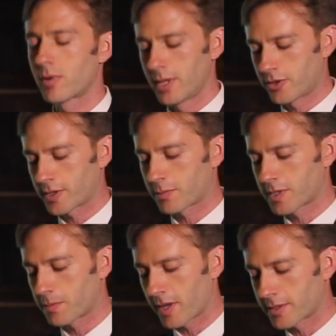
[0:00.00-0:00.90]
of
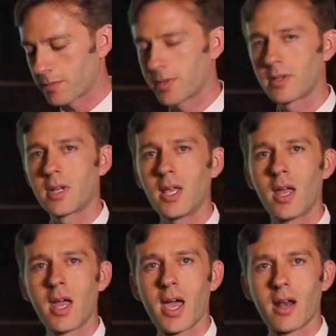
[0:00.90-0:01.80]
religious
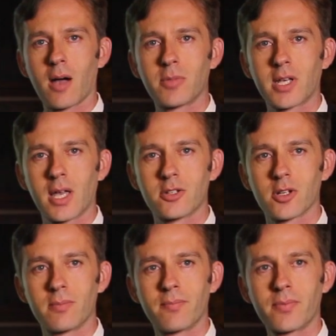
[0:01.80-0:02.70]
responsibility and
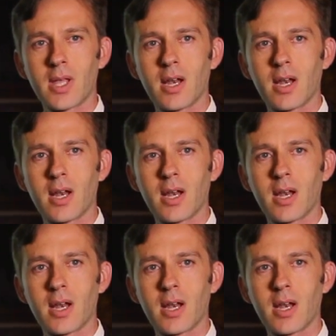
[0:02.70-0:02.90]
obligation.